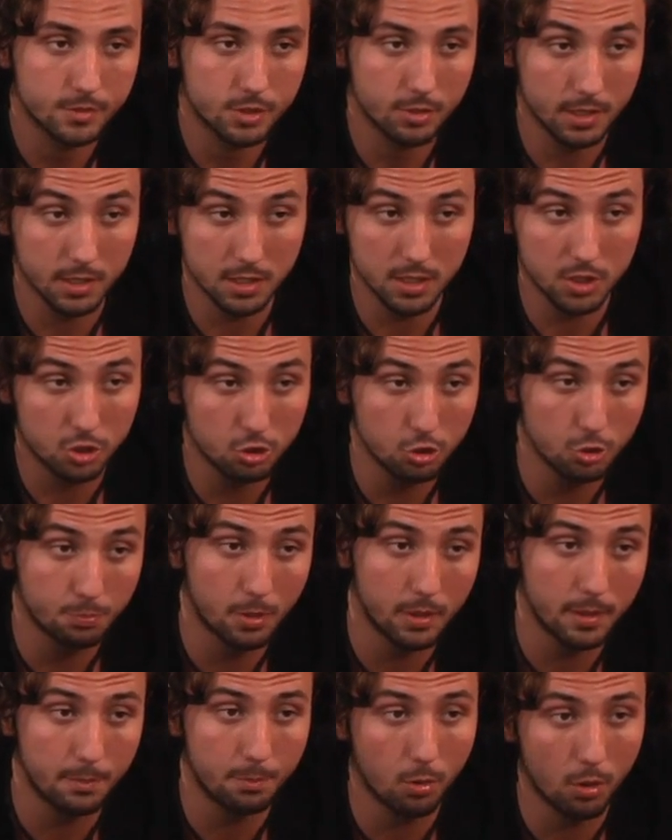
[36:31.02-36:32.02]
So this is
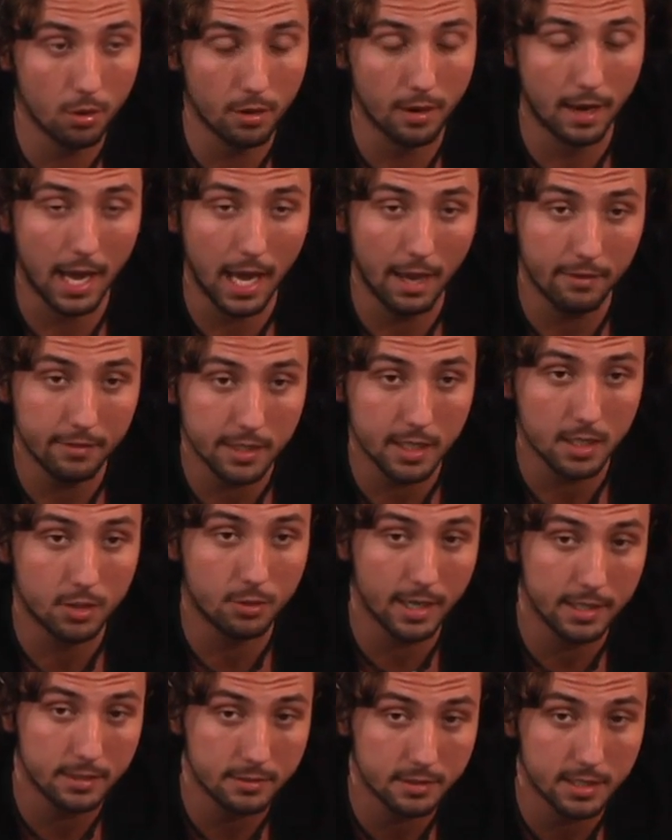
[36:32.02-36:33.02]
super important. Having a
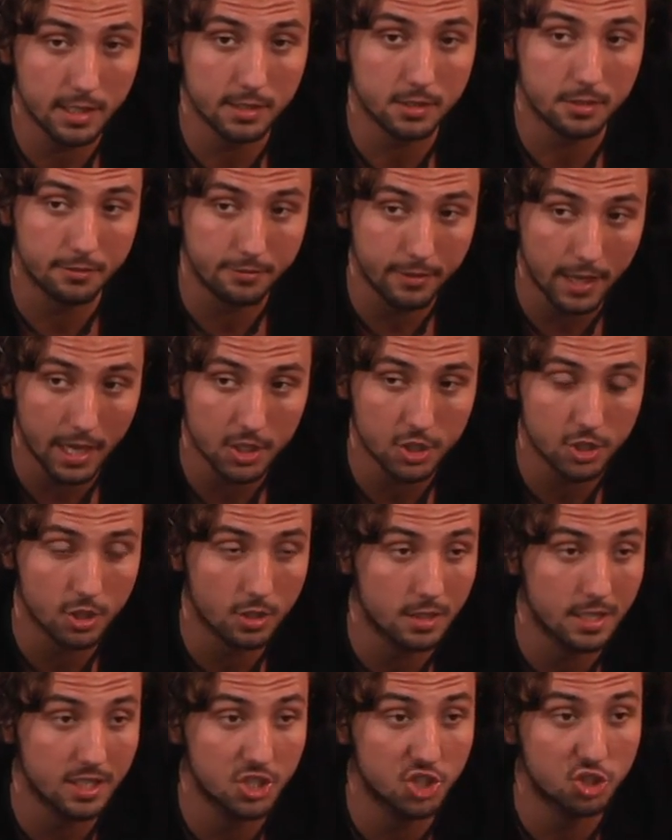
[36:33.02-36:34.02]
great sense of
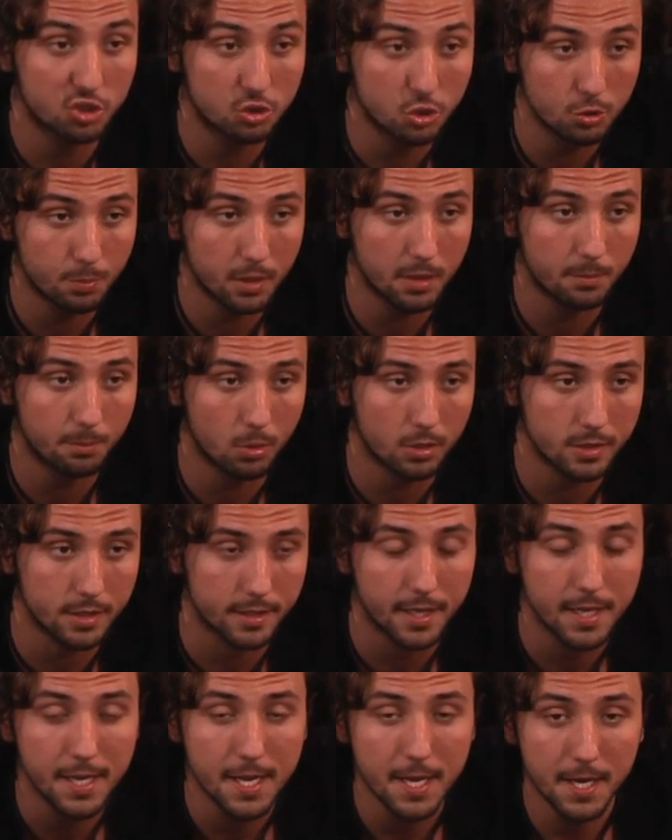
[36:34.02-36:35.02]
fashion is super
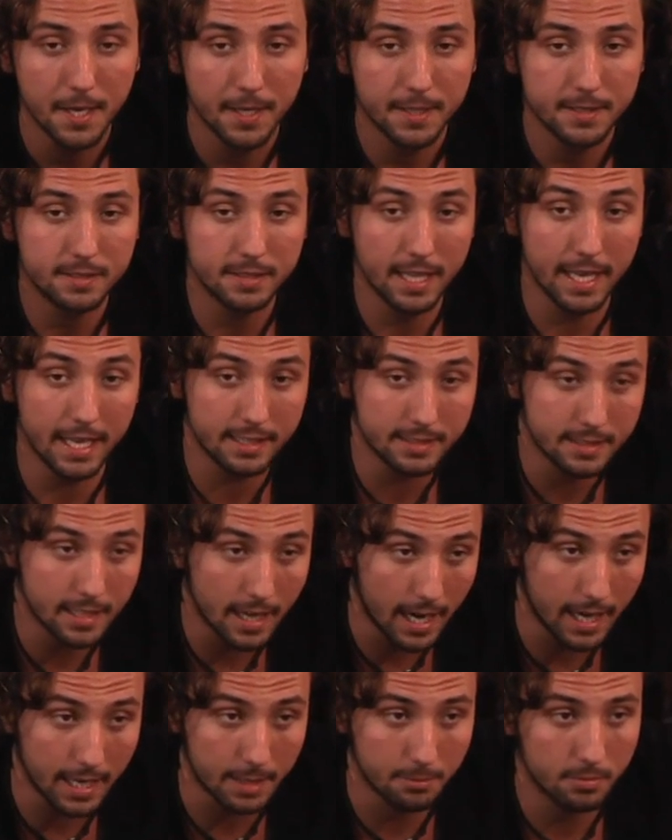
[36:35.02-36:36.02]
important. Take
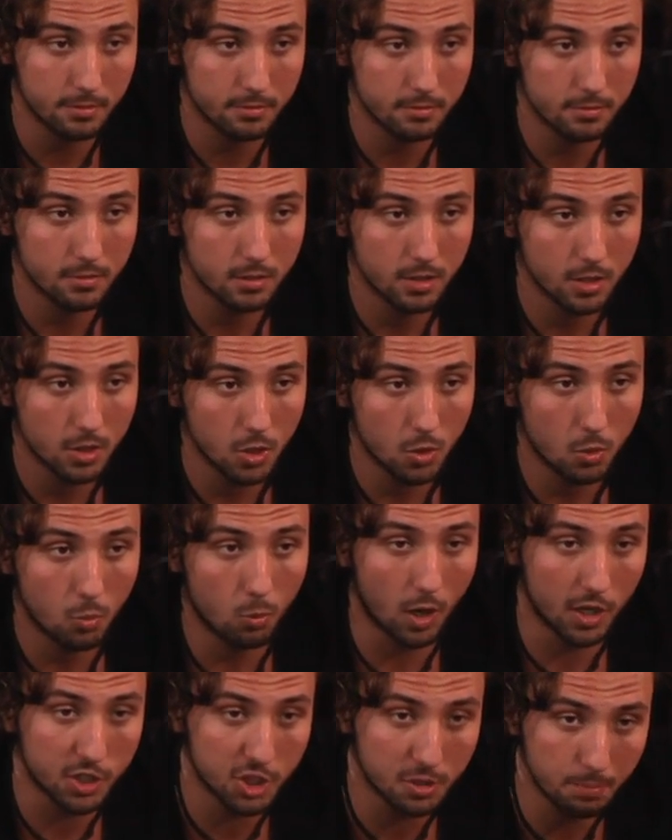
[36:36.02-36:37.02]
time,
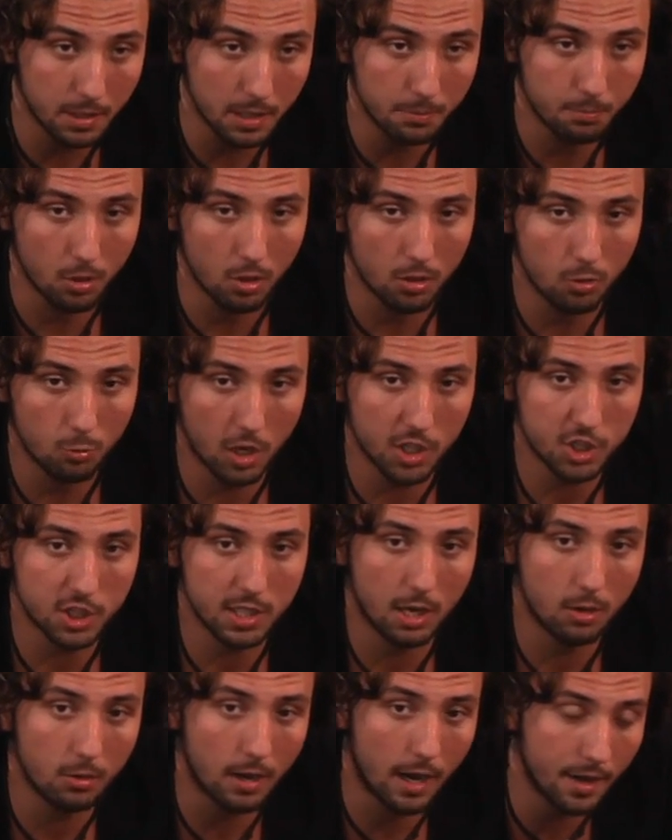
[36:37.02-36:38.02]
watch people, watch
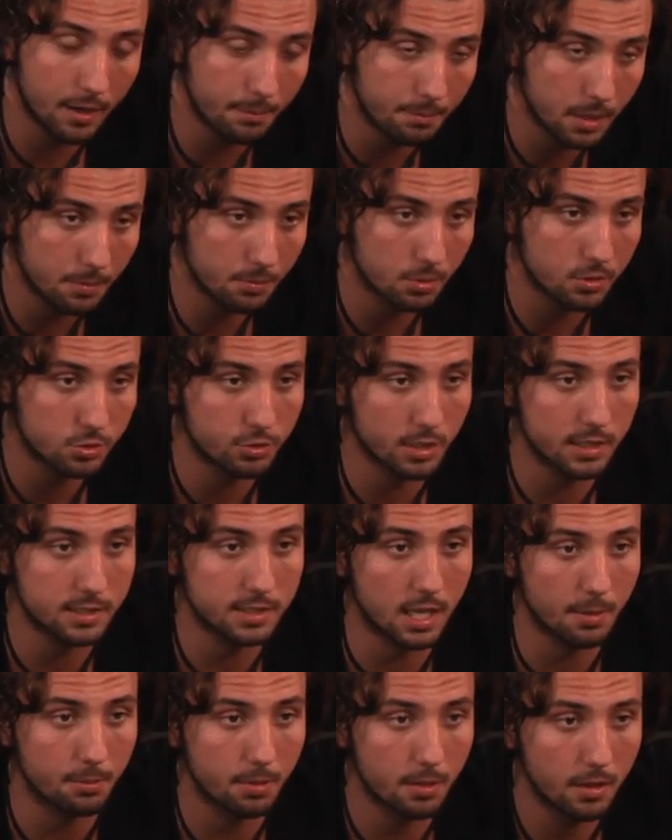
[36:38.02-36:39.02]
how other people
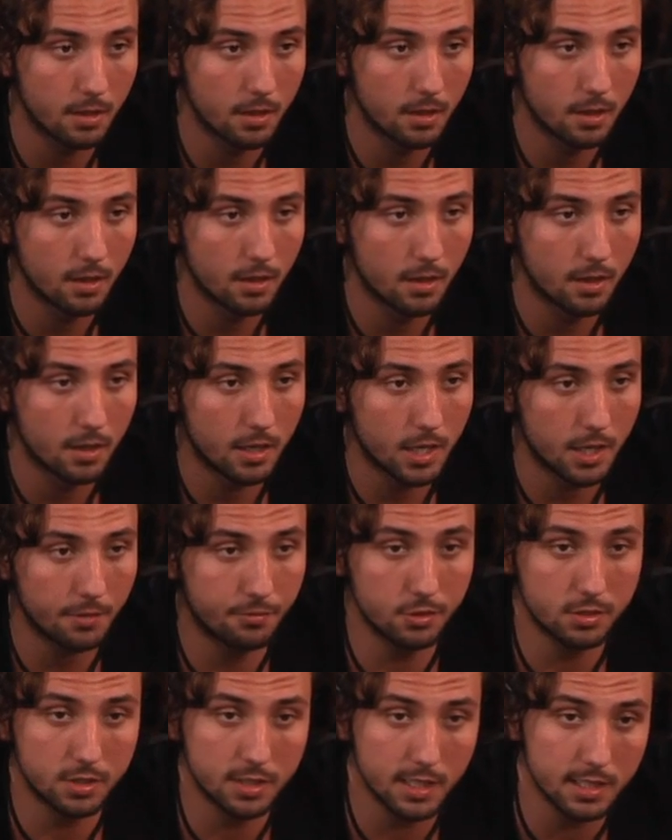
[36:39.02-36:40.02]
dress up. If
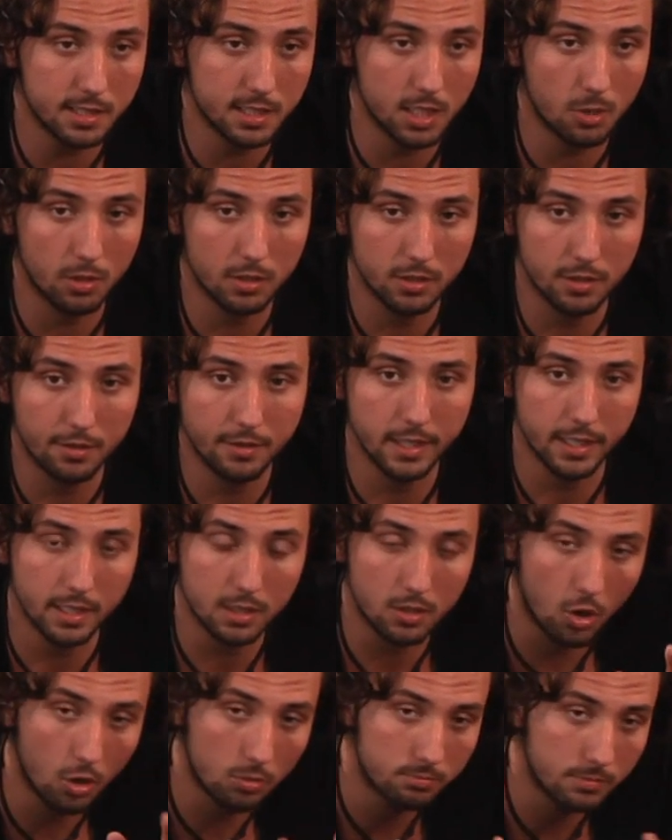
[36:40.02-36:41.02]
you see someone, you
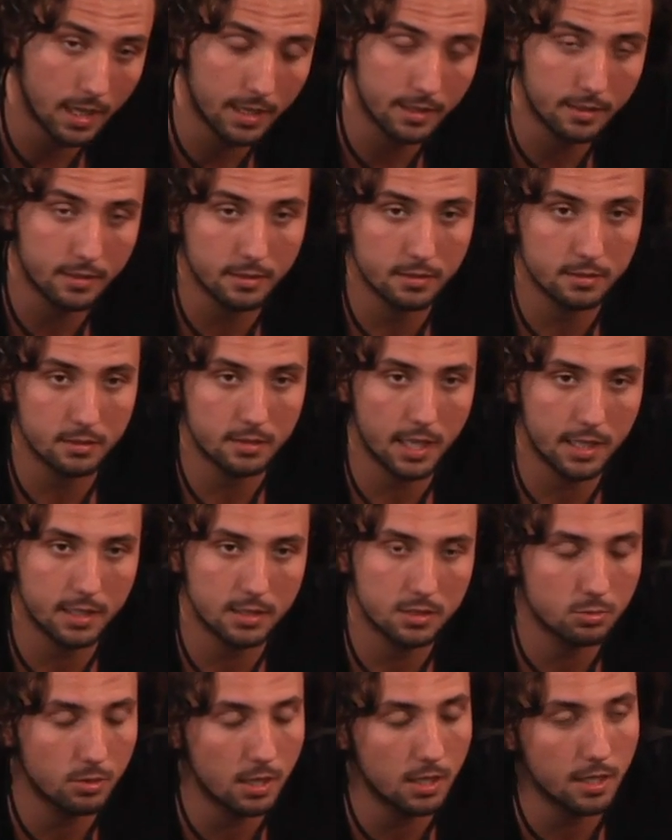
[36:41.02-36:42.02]
think, oh man, that
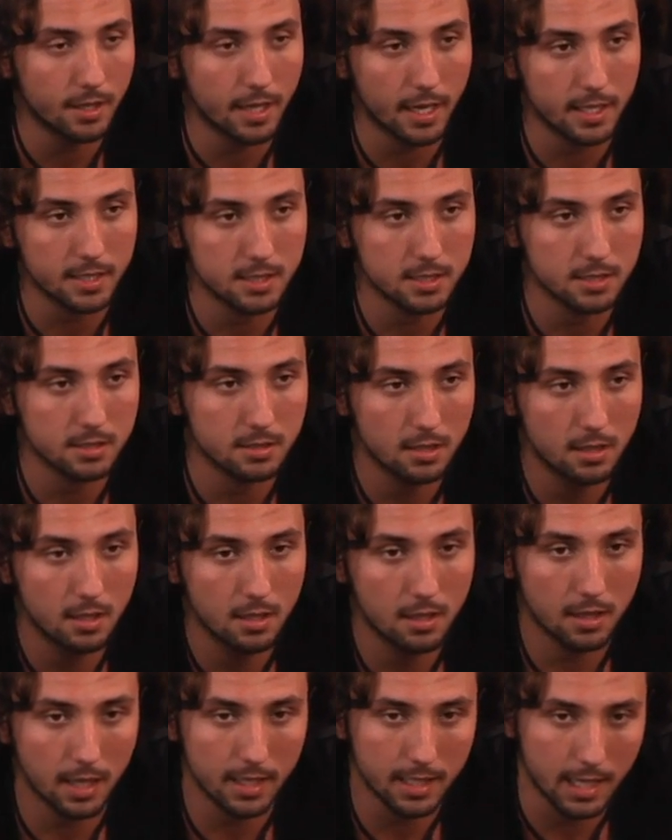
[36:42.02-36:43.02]
is really nice.
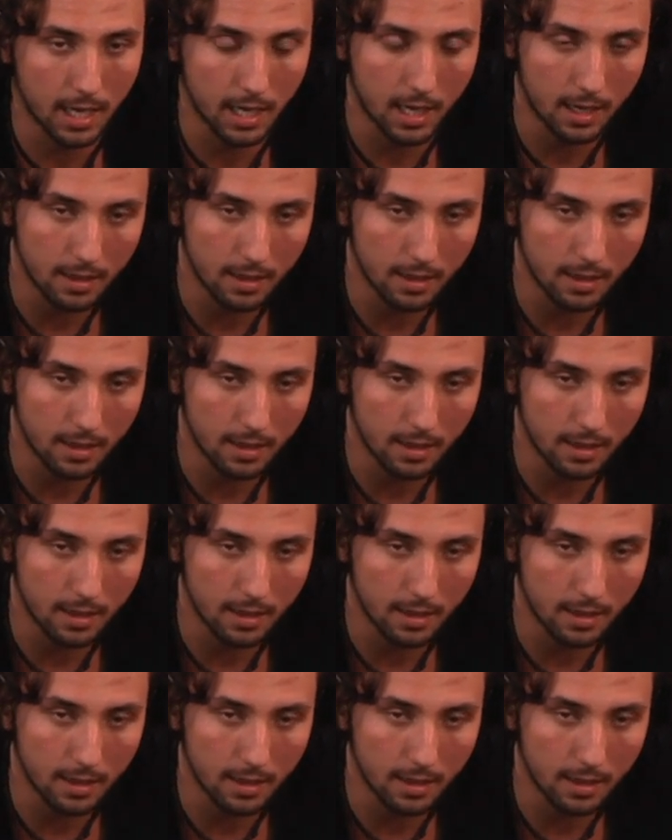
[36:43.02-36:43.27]
Like,